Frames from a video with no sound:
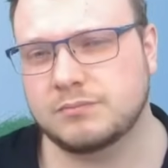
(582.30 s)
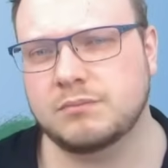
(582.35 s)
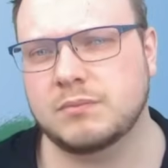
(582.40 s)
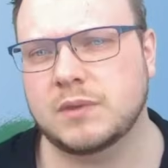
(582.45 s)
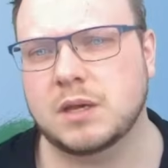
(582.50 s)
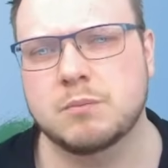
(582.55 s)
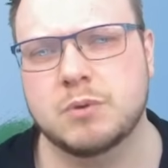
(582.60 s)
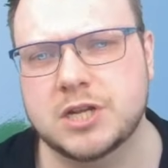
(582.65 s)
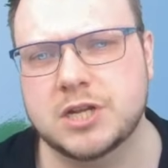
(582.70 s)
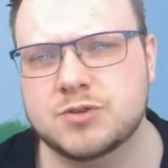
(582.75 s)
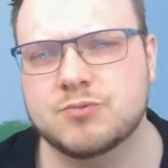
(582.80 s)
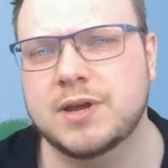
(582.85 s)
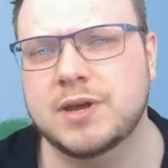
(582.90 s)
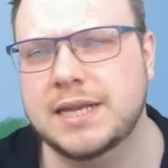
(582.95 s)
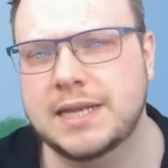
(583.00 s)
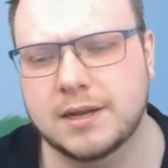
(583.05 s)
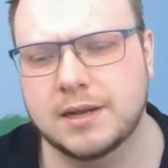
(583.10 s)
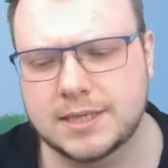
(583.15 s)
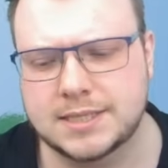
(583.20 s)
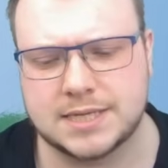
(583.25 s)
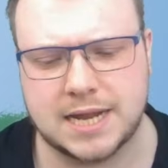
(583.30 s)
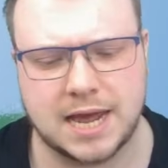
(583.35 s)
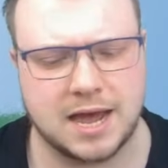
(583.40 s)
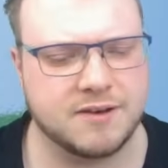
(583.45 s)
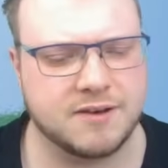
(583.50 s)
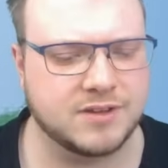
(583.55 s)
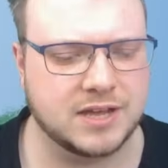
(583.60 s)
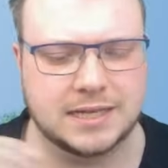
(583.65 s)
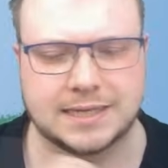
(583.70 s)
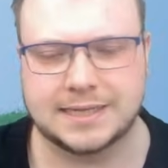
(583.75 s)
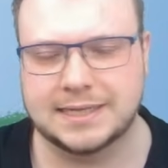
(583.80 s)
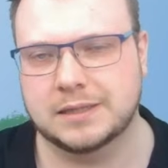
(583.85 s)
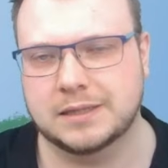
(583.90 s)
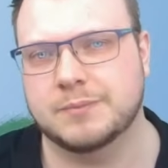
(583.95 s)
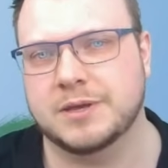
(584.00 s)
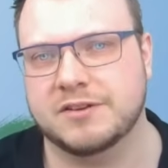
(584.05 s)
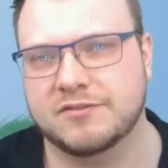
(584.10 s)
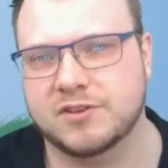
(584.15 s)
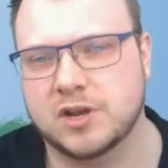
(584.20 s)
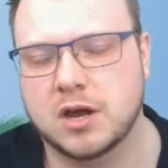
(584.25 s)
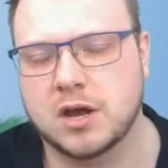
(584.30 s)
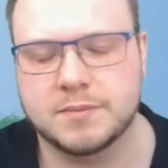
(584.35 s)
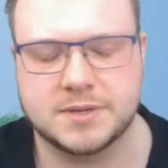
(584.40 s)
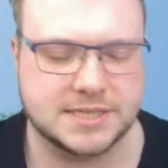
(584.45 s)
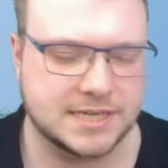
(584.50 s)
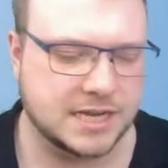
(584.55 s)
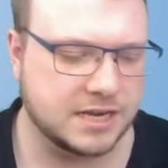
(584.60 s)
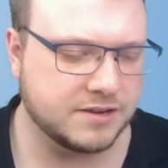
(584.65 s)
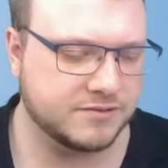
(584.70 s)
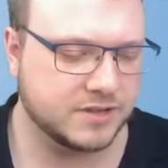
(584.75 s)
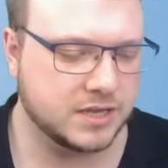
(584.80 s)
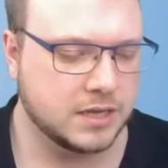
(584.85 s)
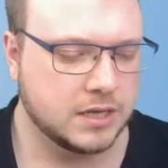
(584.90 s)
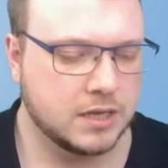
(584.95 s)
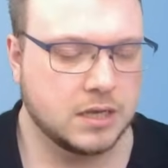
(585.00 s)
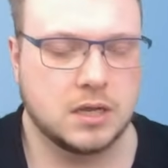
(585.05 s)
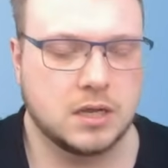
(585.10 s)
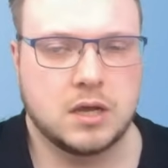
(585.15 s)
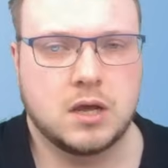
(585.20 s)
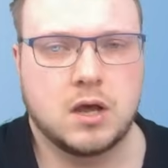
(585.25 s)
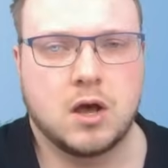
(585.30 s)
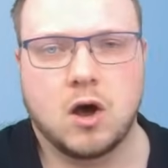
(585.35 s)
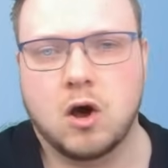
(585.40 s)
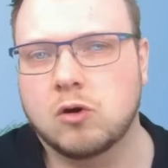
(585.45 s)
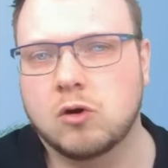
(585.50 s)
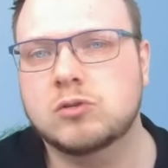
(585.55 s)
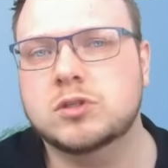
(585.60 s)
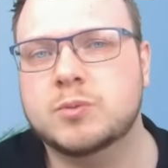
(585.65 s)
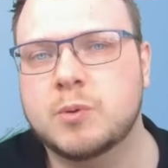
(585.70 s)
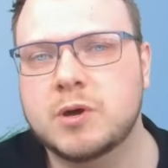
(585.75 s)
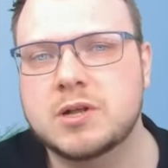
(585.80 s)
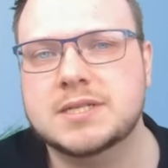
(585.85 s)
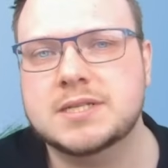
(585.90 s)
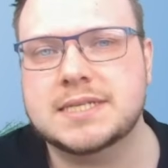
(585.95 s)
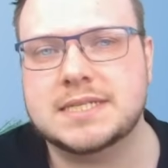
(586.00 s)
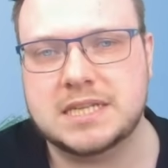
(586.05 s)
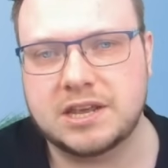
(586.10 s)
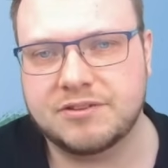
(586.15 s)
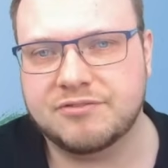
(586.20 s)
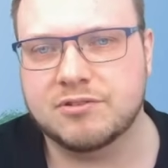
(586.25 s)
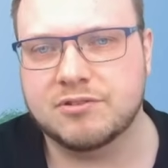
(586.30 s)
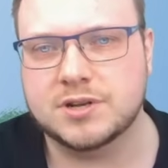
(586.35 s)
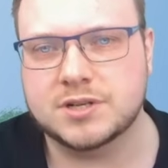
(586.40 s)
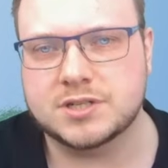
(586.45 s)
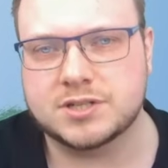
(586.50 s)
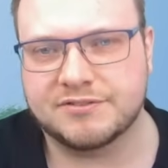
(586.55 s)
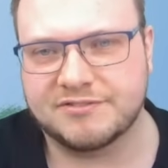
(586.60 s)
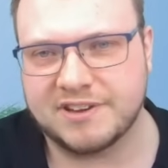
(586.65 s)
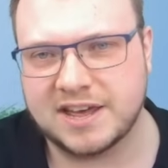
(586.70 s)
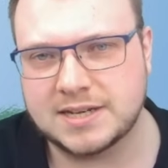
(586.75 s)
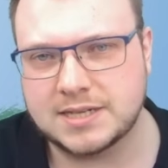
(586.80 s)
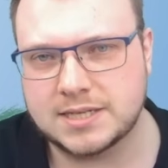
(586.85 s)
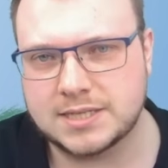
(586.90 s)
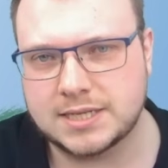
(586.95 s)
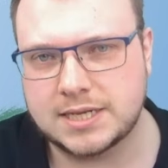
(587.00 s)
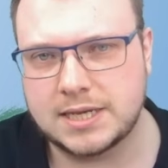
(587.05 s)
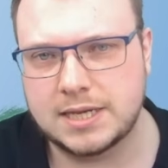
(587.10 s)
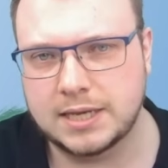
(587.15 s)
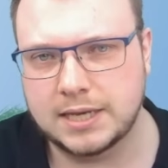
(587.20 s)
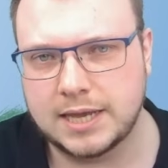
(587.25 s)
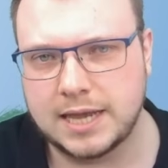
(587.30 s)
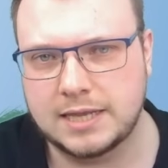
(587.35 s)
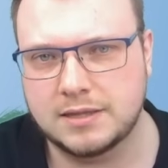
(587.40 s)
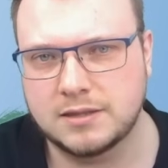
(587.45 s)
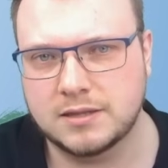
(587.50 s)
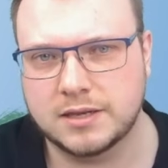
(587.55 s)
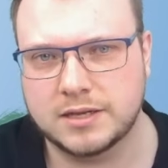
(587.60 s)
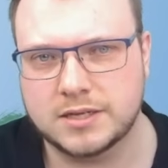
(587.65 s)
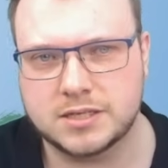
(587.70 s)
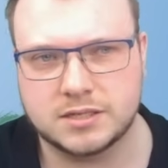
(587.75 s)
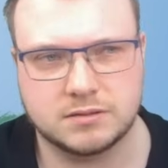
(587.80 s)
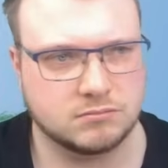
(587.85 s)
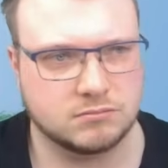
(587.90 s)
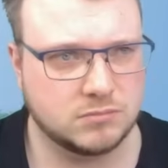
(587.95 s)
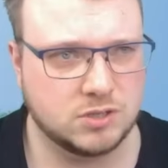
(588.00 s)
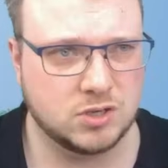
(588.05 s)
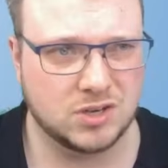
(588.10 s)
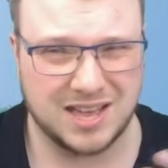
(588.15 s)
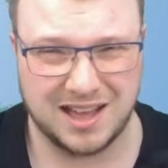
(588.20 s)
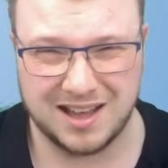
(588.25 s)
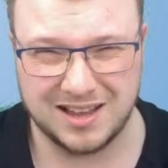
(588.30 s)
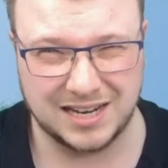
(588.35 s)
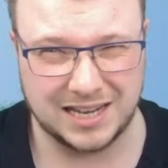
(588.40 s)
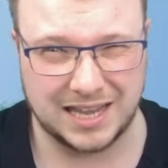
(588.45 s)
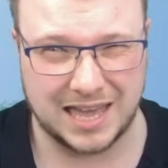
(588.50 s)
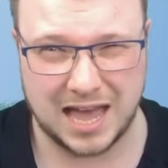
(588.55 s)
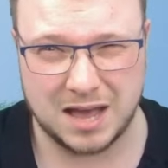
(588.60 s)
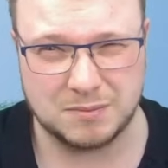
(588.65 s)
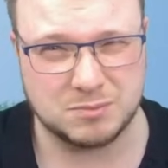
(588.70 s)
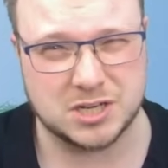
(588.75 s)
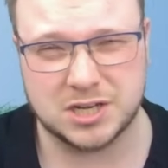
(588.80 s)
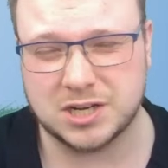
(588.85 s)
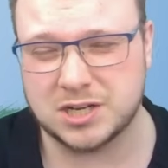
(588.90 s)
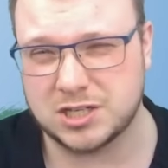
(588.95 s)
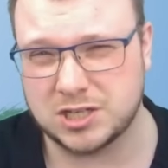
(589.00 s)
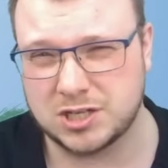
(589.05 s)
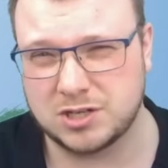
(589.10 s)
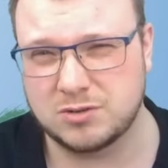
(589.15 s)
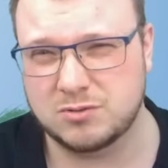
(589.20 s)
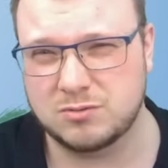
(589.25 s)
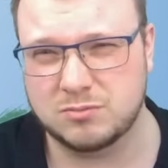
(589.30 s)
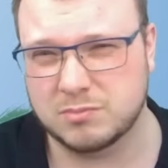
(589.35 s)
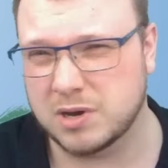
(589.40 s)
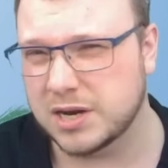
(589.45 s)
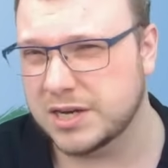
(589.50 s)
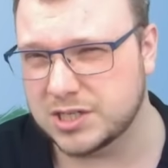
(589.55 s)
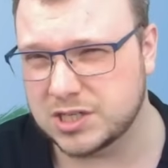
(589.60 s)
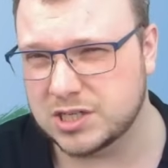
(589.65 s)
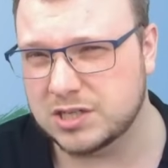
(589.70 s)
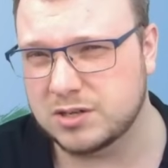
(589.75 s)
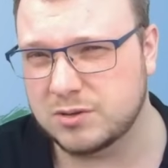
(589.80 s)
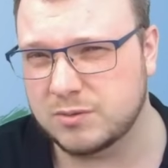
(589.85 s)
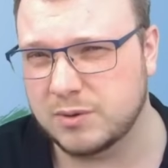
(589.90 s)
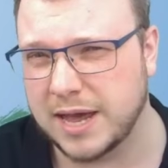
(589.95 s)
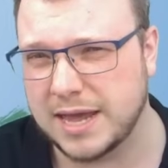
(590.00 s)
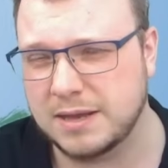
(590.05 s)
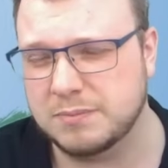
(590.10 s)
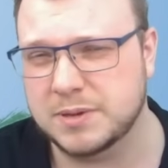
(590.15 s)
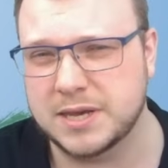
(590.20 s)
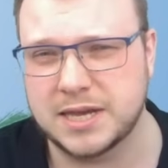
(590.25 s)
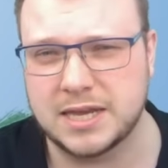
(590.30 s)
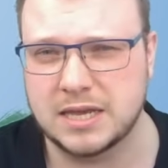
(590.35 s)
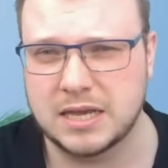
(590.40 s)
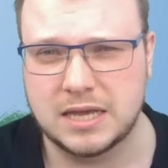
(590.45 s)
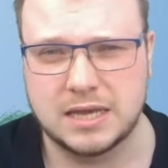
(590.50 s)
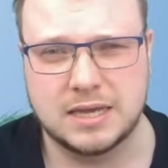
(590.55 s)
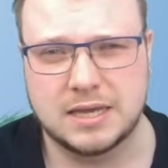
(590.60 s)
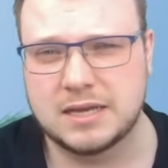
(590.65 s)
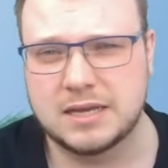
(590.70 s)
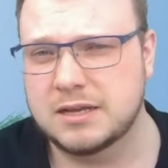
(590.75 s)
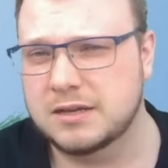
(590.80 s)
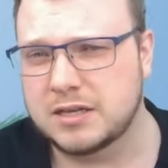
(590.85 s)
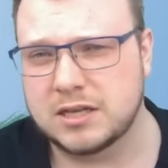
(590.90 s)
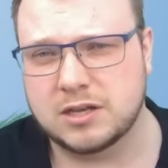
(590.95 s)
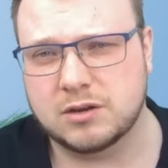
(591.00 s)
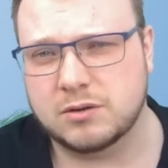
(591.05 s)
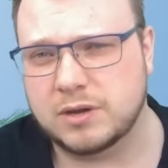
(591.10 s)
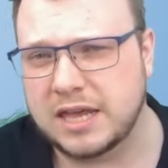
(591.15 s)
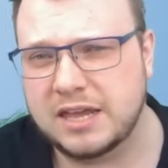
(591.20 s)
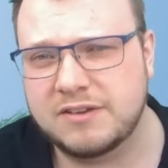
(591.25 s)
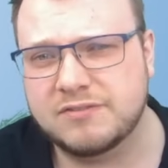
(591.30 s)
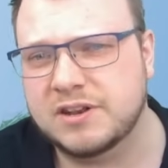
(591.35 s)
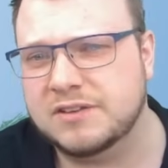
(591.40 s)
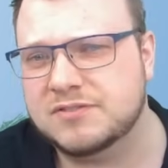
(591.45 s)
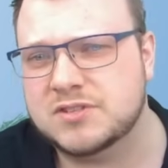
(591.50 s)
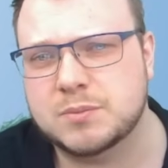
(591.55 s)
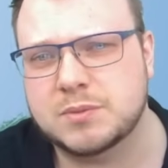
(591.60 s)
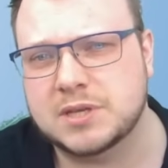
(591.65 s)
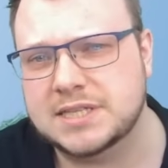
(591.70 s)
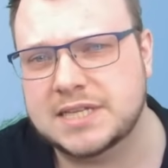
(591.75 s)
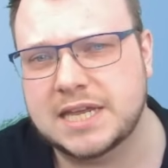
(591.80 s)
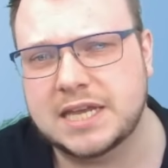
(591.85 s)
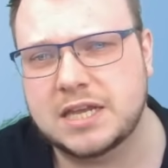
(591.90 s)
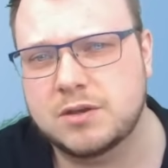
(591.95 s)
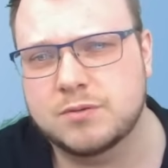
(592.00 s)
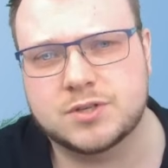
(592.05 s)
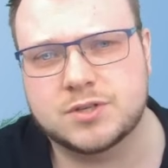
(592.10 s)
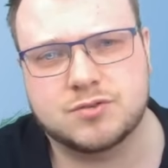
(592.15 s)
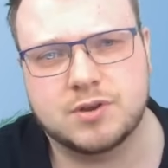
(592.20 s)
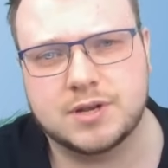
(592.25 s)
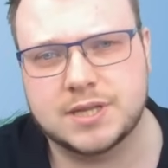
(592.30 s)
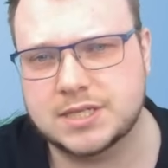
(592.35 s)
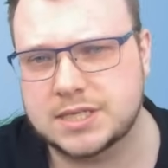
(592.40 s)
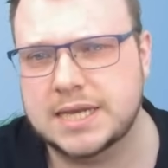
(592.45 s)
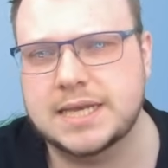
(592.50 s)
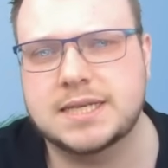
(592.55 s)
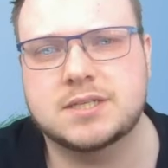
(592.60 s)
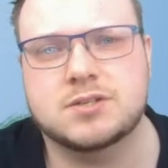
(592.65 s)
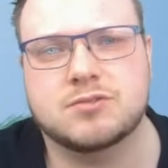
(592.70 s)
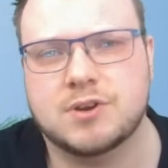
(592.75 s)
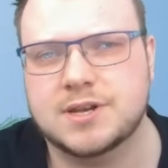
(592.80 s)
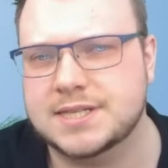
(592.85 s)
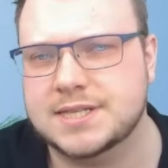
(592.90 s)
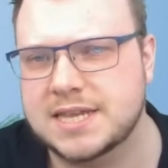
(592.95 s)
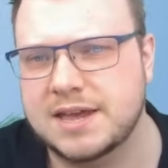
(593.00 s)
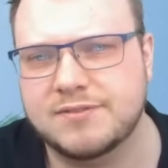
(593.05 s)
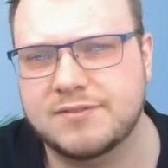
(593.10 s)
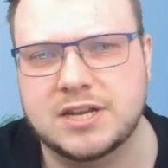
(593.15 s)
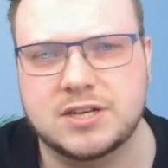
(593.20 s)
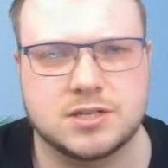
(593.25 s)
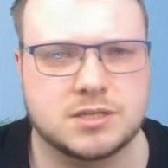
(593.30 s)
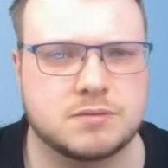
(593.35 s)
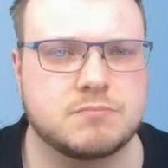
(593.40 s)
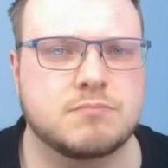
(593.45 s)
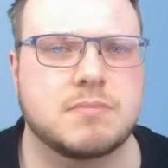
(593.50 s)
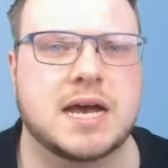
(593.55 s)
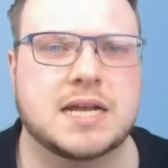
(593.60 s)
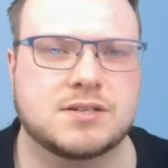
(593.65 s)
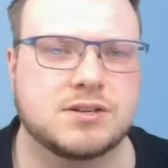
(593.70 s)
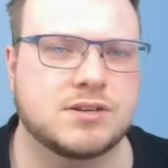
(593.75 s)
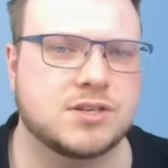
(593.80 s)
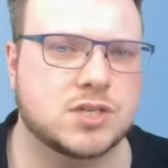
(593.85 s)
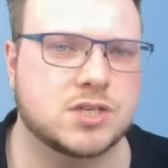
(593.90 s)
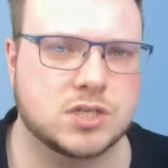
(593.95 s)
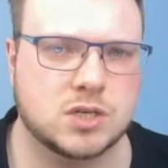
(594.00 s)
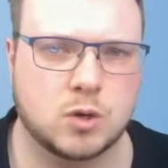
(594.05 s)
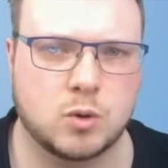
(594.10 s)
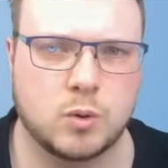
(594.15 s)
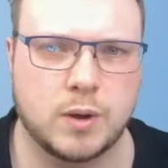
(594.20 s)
But it's really nice to have a little bit of an armor save. Old World is different to Fantasy in that you're kind of capped at a -2 AP. Even if something's hitting you at strength 6, strength 7, it doesn't matter. It doesn't